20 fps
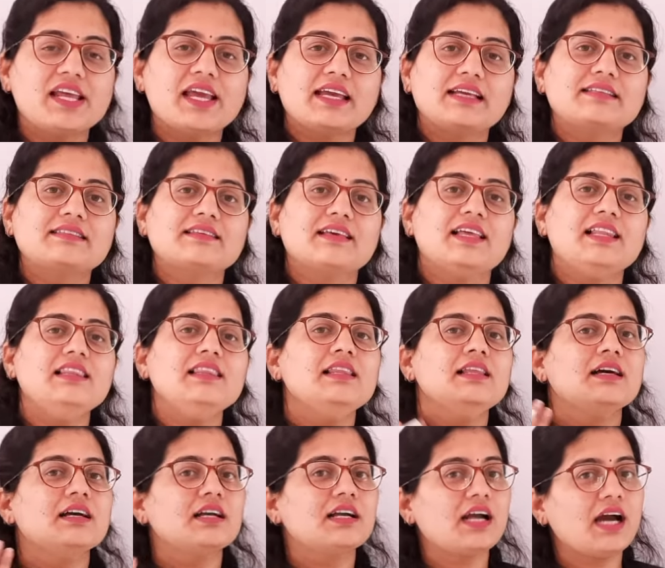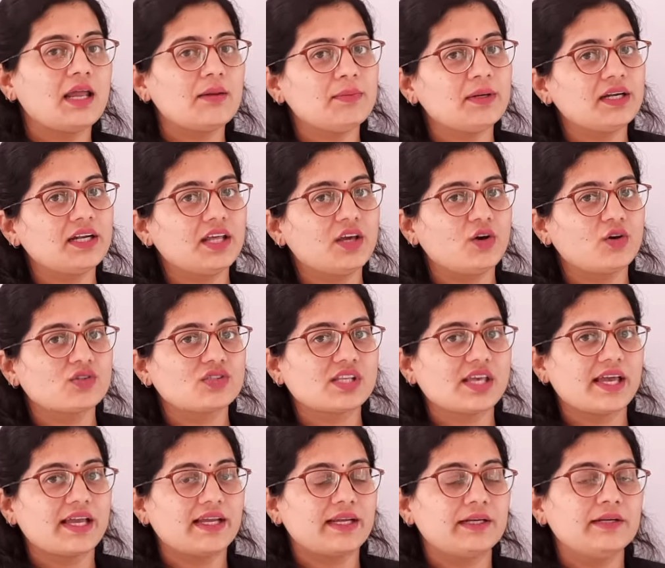exhale carbon
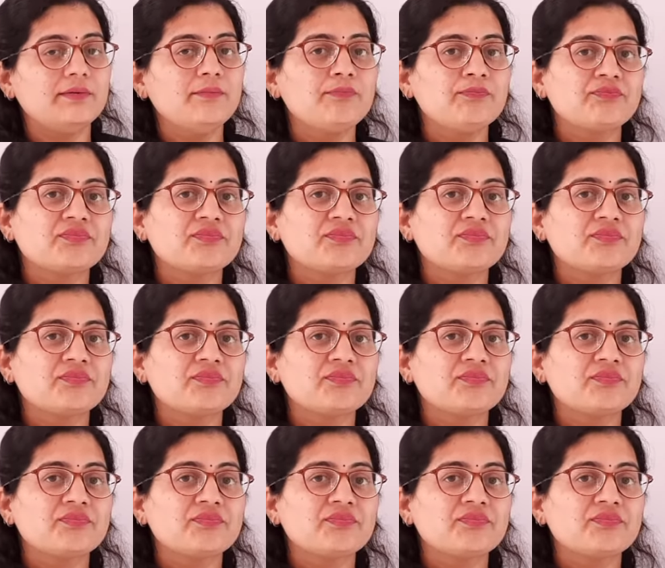dioxide.